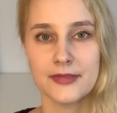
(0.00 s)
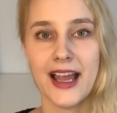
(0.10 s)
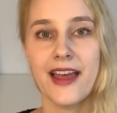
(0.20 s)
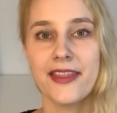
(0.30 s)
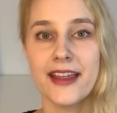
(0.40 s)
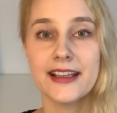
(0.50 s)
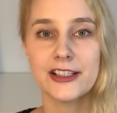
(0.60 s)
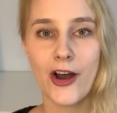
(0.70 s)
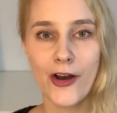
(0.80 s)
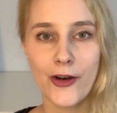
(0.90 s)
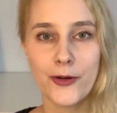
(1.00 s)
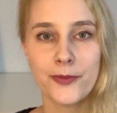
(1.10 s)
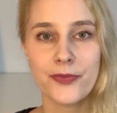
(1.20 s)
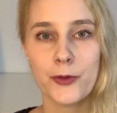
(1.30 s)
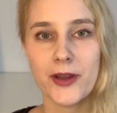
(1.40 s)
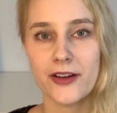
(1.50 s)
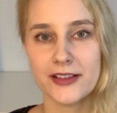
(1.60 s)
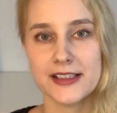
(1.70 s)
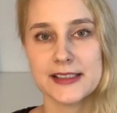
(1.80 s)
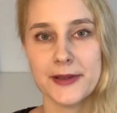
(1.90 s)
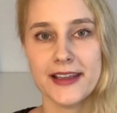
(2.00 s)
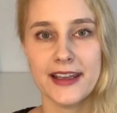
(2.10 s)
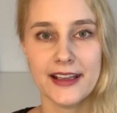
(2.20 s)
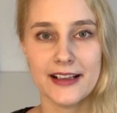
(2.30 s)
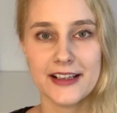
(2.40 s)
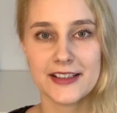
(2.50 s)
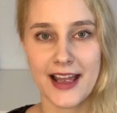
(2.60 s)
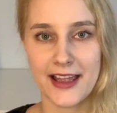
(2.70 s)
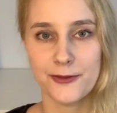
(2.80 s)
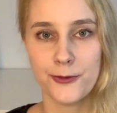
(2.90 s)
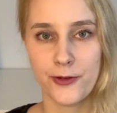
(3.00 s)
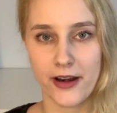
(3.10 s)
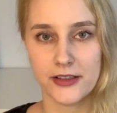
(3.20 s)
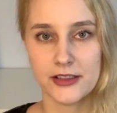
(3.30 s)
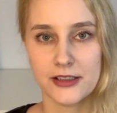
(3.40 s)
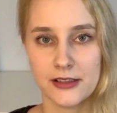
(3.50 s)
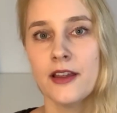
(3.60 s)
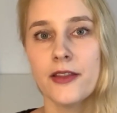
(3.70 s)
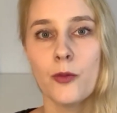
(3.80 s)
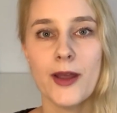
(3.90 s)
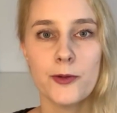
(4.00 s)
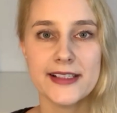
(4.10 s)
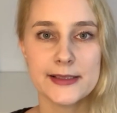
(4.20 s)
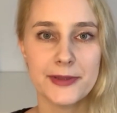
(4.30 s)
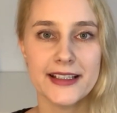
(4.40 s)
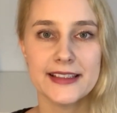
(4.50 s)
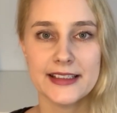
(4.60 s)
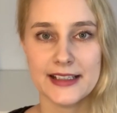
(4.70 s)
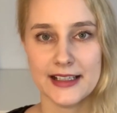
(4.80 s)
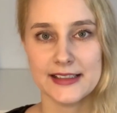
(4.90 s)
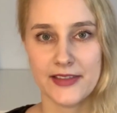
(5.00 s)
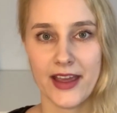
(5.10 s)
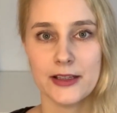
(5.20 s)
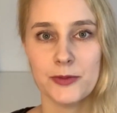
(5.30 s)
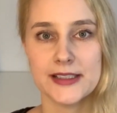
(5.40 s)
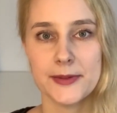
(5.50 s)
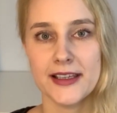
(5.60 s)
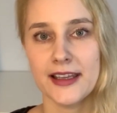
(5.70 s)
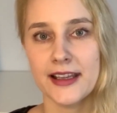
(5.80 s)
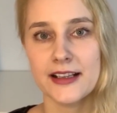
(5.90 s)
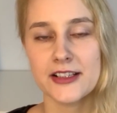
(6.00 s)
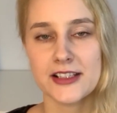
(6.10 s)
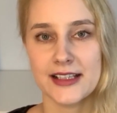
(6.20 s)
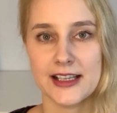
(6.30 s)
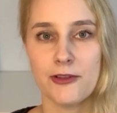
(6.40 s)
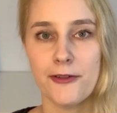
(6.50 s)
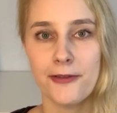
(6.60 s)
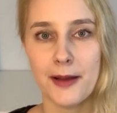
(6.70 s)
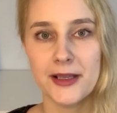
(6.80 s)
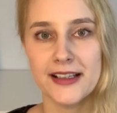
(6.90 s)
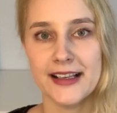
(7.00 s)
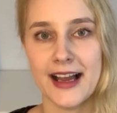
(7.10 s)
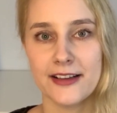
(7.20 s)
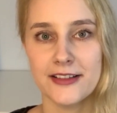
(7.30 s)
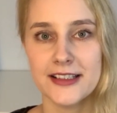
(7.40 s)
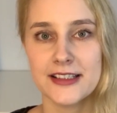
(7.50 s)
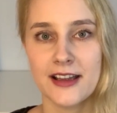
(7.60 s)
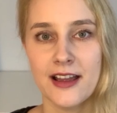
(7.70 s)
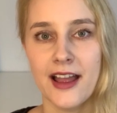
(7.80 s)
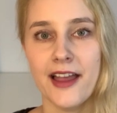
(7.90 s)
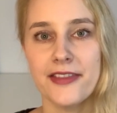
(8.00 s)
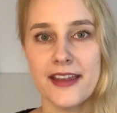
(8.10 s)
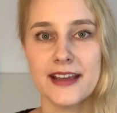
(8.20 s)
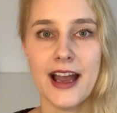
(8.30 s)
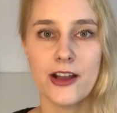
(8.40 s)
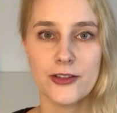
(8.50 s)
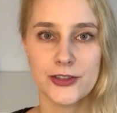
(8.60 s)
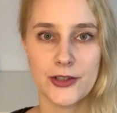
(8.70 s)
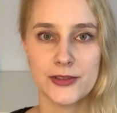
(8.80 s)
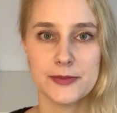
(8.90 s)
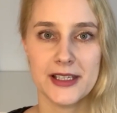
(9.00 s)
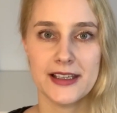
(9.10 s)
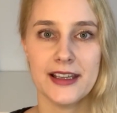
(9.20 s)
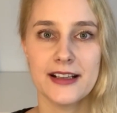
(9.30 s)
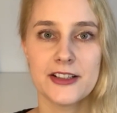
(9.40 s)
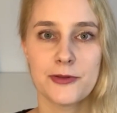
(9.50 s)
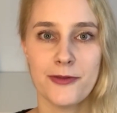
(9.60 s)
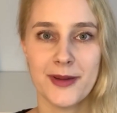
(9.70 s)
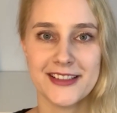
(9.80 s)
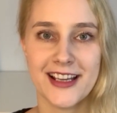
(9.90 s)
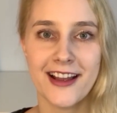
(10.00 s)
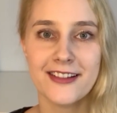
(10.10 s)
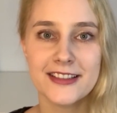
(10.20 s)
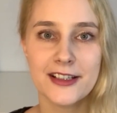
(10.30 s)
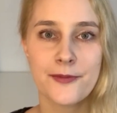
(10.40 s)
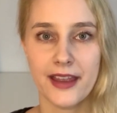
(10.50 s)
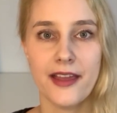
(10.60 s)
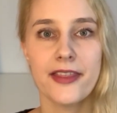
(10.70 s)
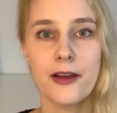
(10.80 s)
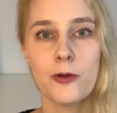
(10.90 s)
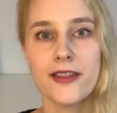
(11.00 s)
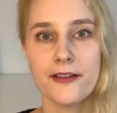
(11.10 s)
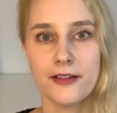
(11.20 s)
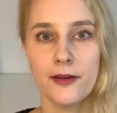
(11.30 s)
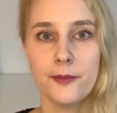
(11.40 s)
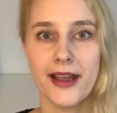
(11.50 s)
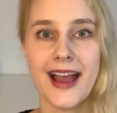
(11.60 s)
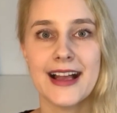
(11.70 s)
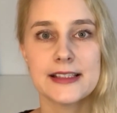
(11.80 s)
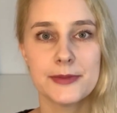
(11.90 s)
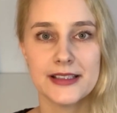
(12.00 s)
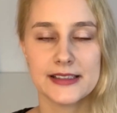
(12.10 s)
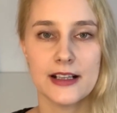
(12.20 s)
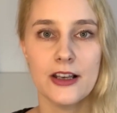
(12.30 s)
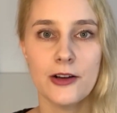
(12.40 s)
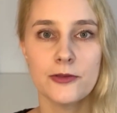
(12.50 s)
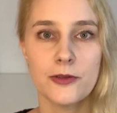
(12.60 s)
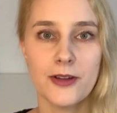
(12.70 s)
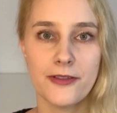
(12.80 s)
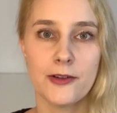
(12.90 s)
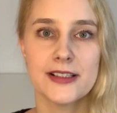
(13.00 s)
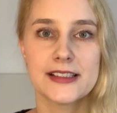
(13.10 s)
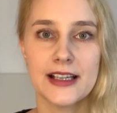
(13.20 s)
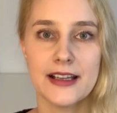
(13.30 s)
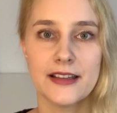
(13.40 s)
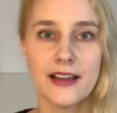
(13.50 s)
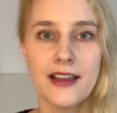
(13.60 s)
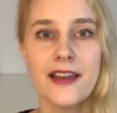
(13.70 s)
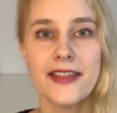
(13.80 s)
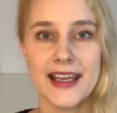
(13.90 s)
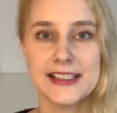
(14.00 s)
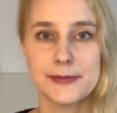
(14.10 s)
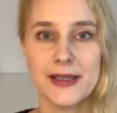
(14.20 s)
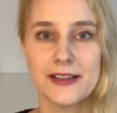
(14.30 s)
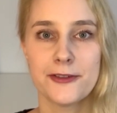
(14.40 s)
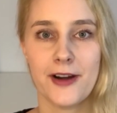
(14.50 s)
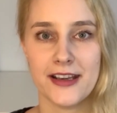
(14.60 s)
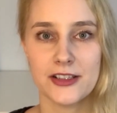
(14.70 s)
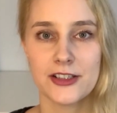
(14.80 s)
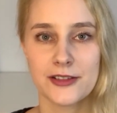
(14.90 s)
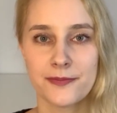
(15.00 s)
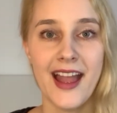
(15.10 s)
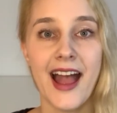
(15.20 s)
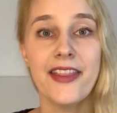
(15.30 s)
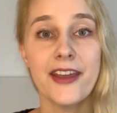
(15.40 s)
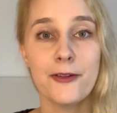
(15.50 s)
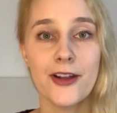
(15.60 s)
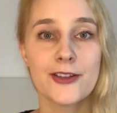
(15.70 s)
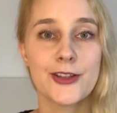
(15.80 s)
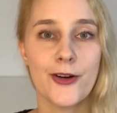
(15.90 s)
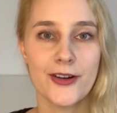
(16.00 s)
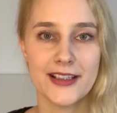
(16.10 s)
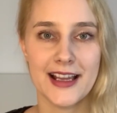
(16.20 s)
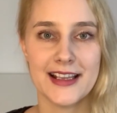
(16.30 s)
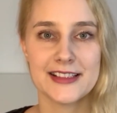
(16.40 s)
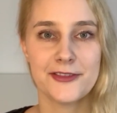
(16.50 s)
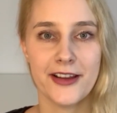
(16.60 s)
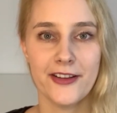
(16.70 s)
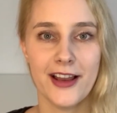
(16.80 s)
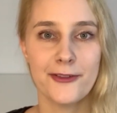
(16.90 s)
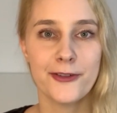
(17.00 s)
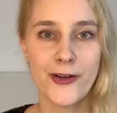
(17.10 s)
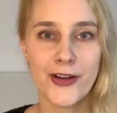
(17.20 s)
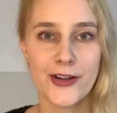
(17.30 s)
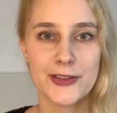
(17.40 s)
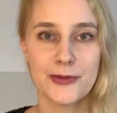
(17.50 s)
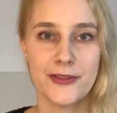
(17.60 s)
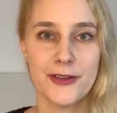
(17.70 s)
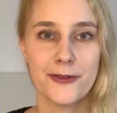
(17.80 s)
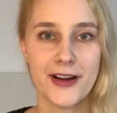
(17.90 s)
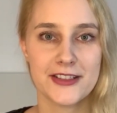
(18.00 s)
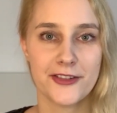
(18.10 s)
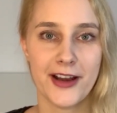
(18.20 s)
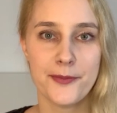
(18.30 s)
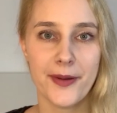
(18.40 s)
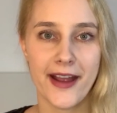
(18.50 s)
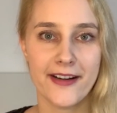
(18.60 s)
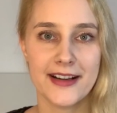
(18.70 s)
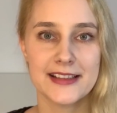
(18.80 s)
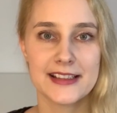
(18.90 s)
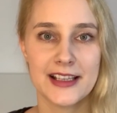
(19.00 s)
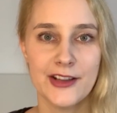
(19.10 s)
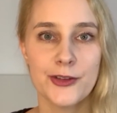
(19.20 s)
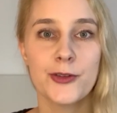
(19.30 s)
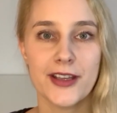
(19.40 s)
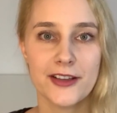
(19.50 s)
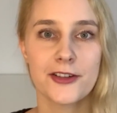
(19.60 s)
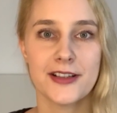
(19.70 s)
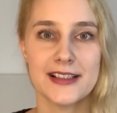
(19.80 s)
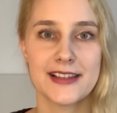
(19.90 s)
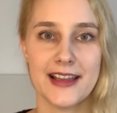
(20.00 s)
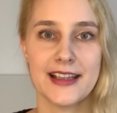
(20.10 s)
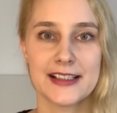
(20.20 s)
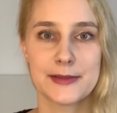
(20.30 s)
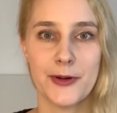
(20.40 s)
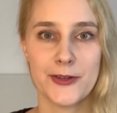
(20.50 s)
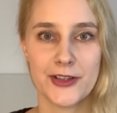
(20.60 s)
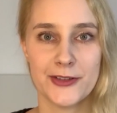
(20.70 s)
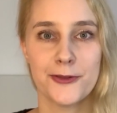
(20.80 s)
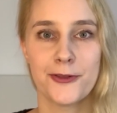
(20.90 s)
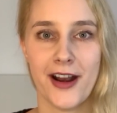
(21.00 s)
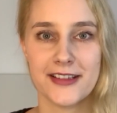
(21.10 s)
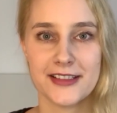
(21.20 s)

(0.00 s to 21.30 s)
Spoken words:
And then at home, we only speak English and French. The way we split it is that we speak English as our family language, and then I also speak English with my child, and then whenever my husband is alone with our son, they speak French. And then we also organize regular phone calls with the French grandparents to increase that exposure to French.